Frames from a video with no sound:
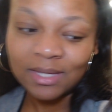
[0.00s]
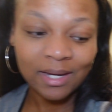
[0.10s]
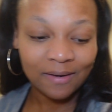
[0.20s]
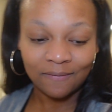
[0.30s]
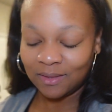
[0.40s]
I
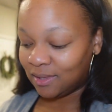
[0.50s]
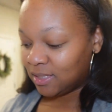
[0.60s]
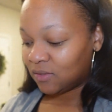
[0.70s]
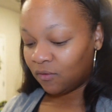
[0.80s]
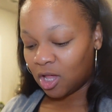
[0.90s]
got a feeling
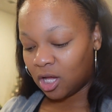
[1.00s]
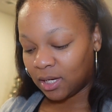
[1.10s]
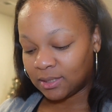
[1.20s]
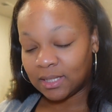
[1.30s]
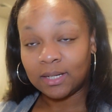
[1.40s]
this vlog
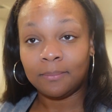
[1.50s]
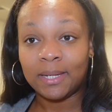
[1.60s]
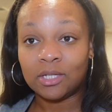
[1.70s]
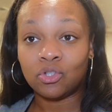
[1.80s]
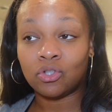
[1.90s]
is gonna
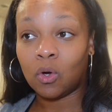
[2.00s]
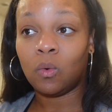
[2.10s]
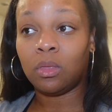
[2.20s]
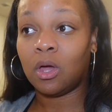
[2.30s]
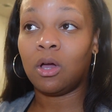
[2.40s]
be so
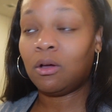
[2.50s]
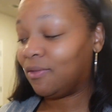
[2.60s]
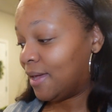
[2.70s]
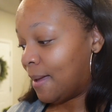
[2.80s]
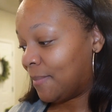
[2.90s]

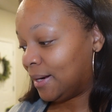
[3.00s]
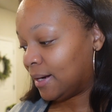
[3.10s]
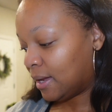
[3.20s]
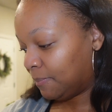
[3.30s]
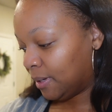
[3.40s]
long that I might
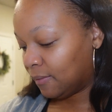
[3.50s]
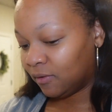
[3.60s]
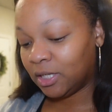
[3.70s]
not be able